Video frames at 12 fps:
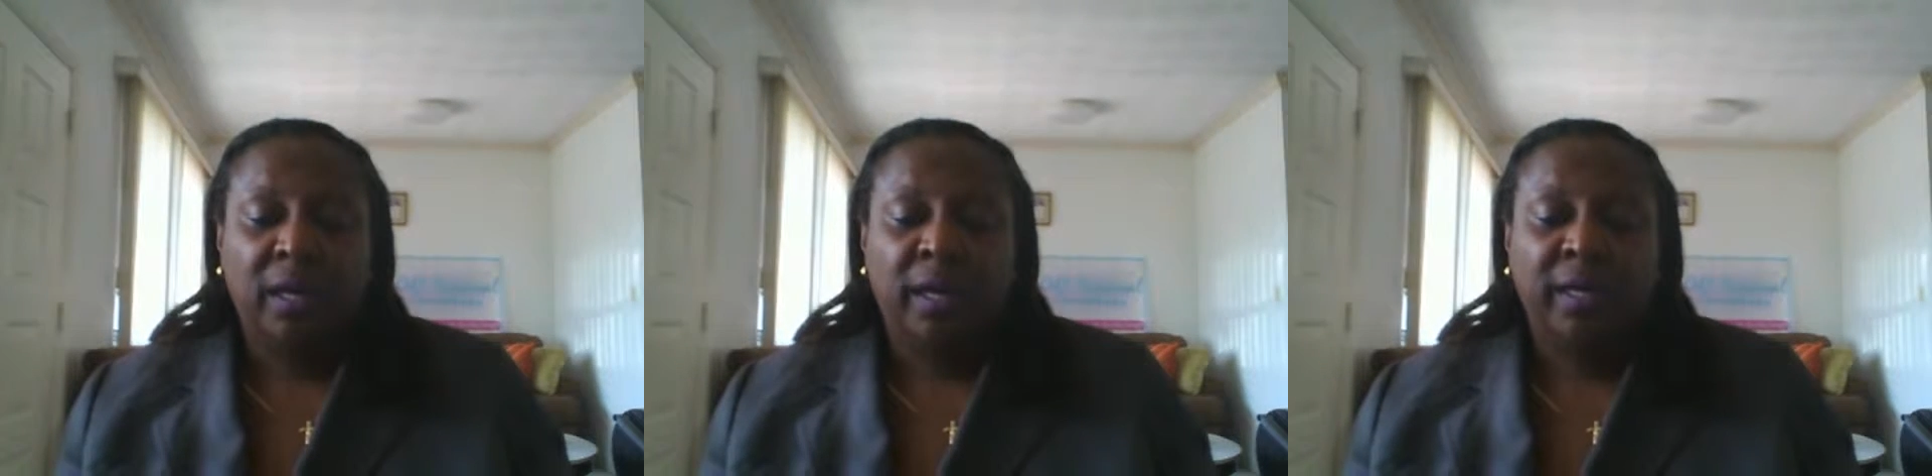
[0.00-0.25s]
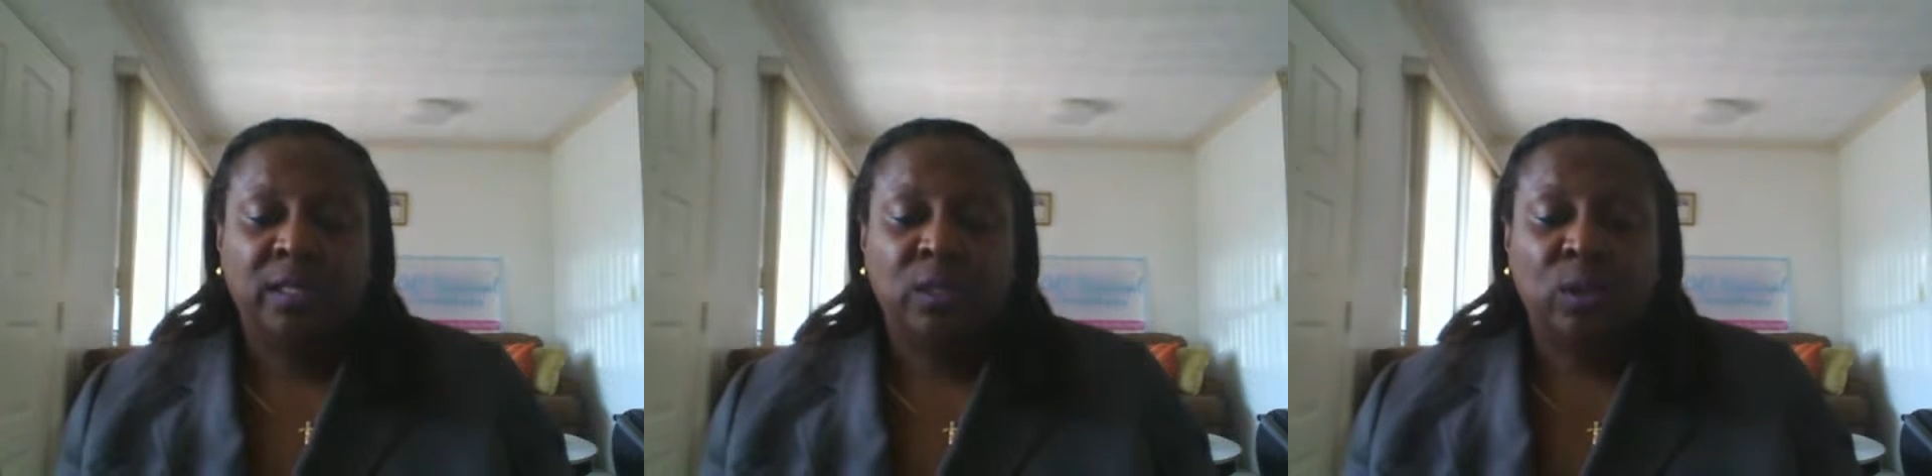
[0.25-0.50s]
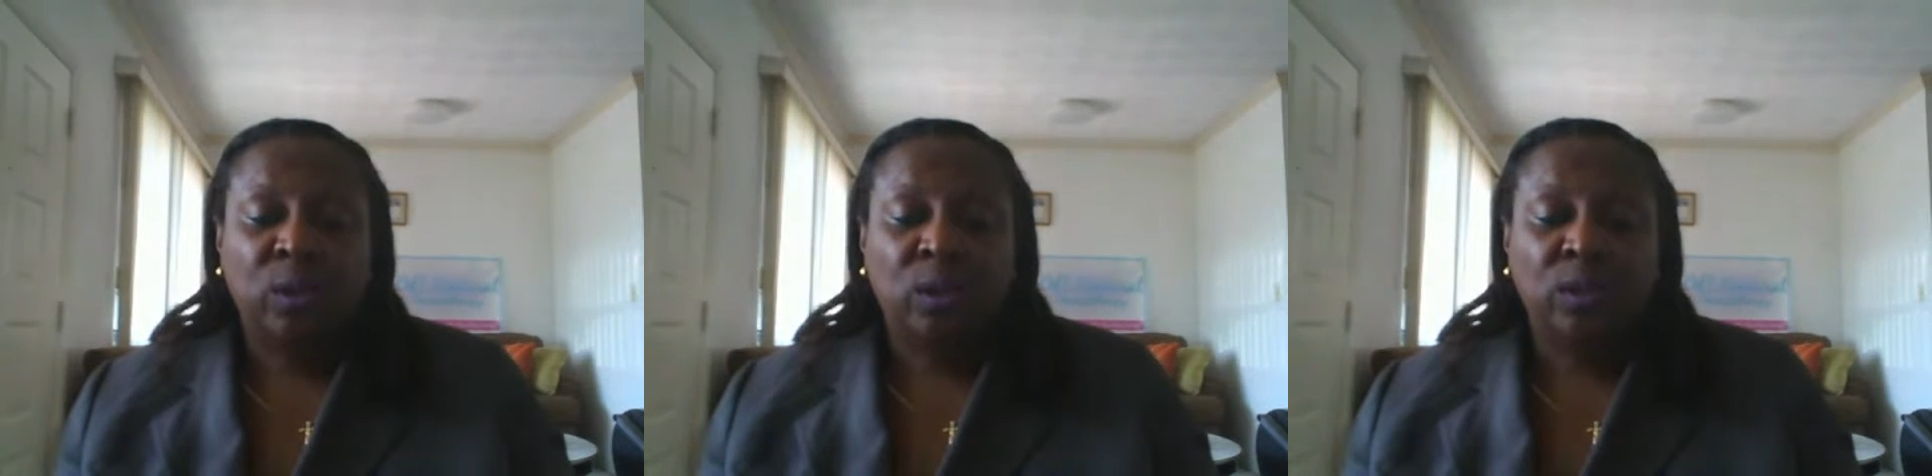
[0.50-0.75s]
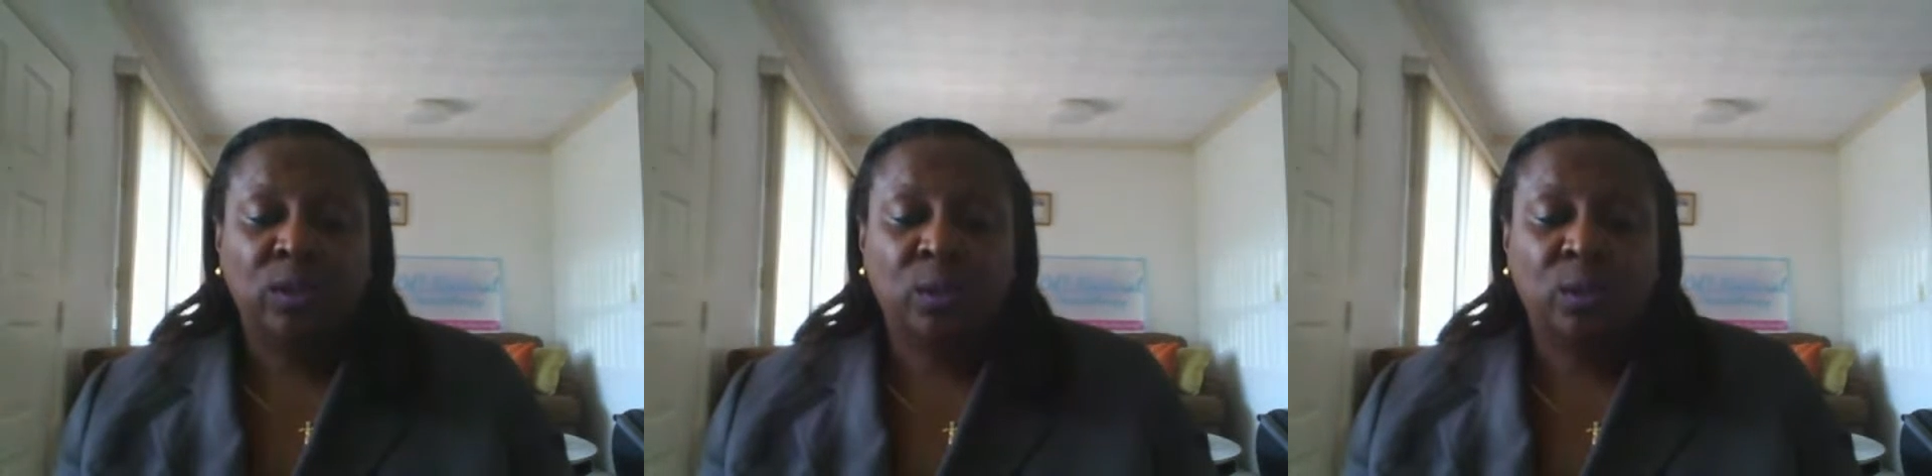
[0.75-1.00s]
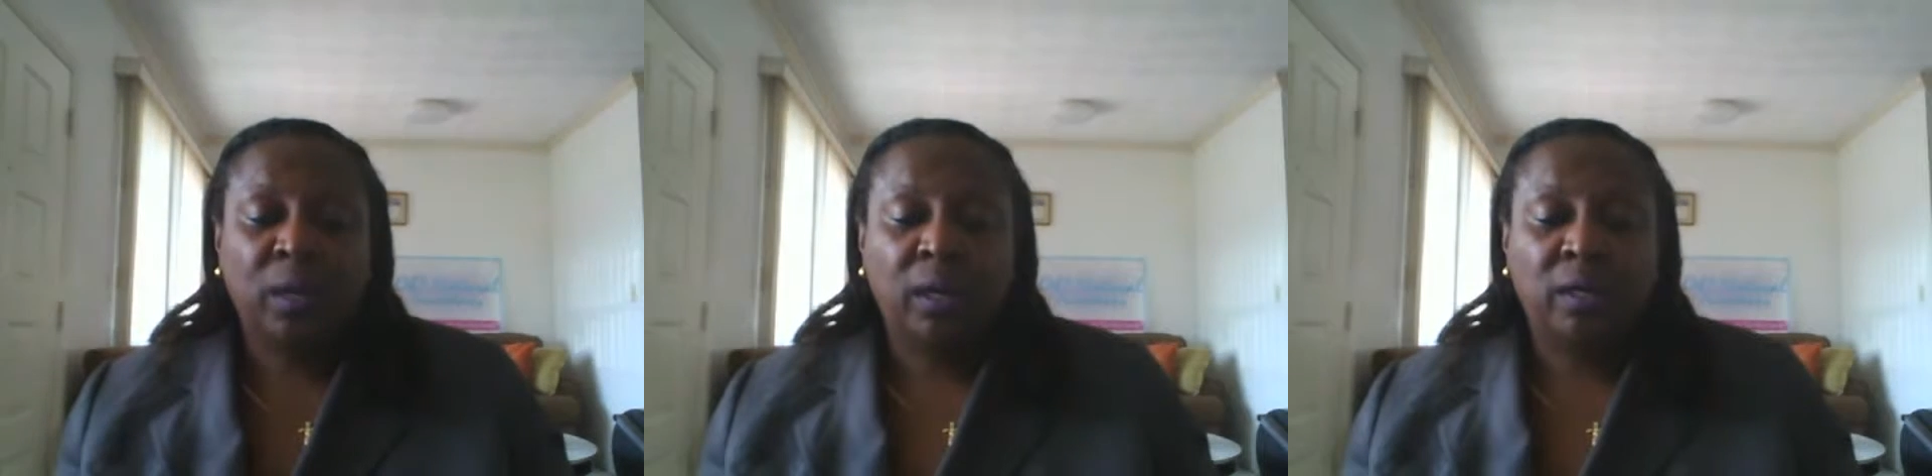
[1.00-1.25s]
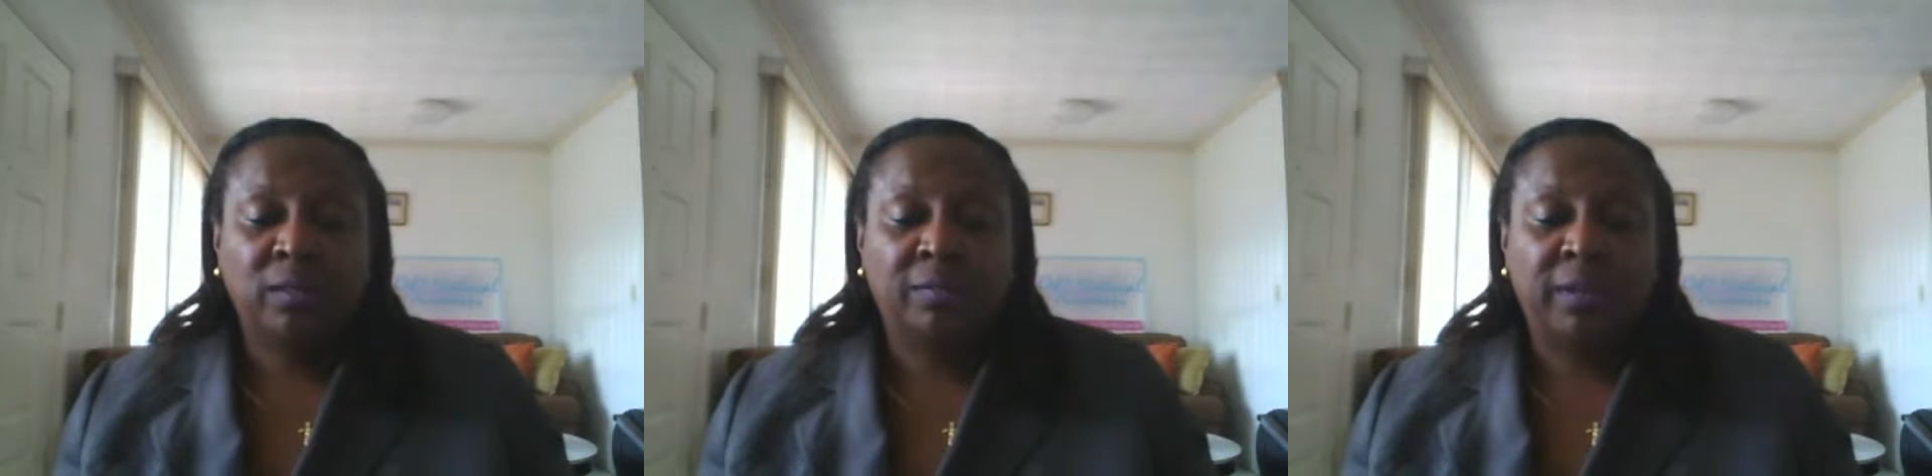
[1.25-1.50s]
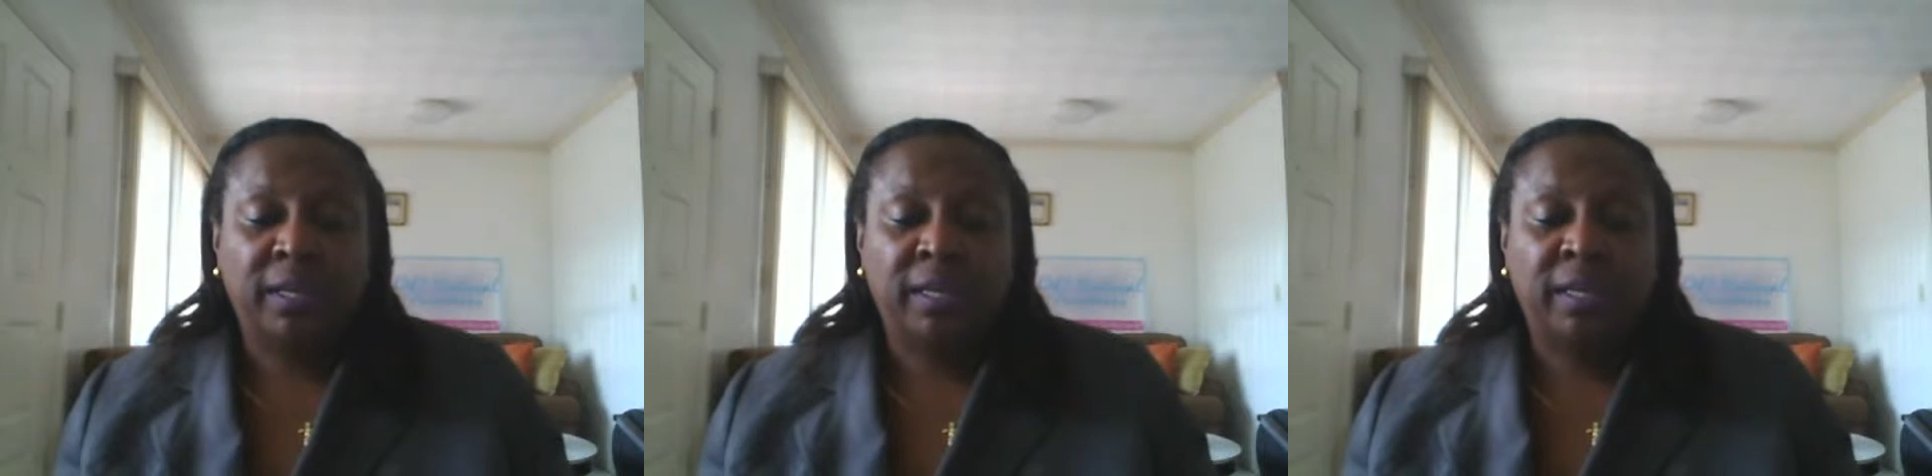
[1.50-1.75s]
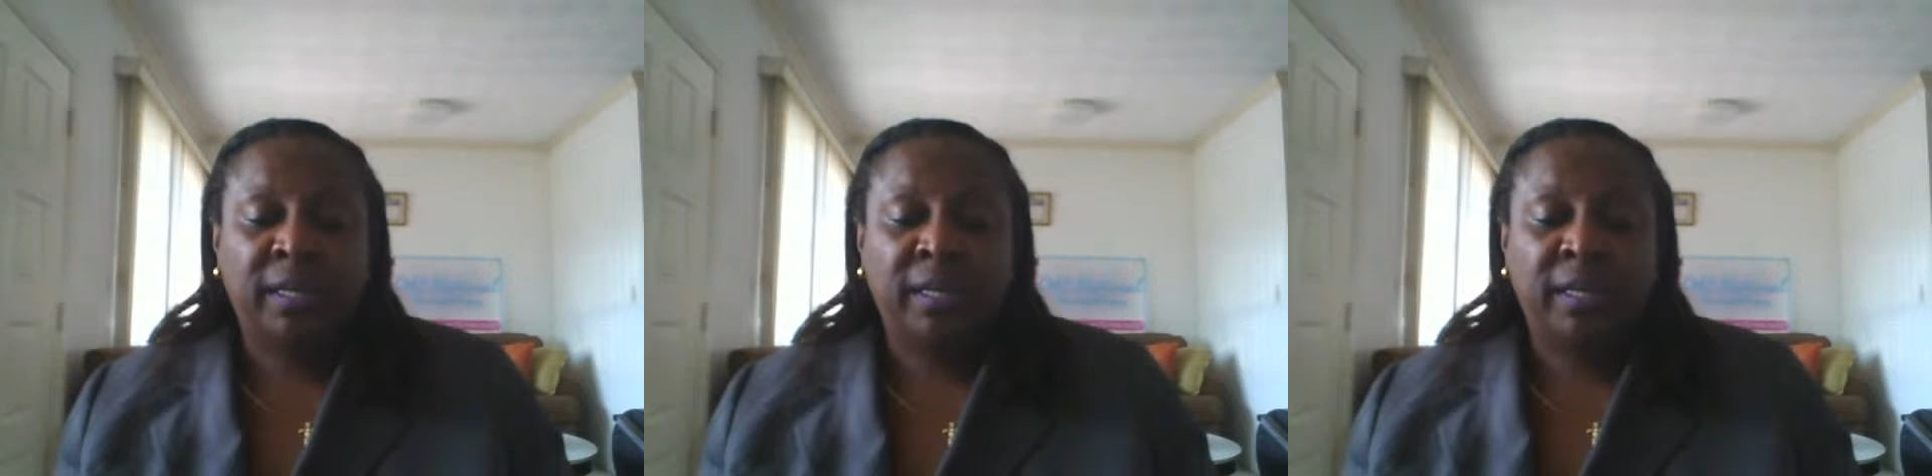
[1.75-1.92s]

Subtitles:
It's also cultivated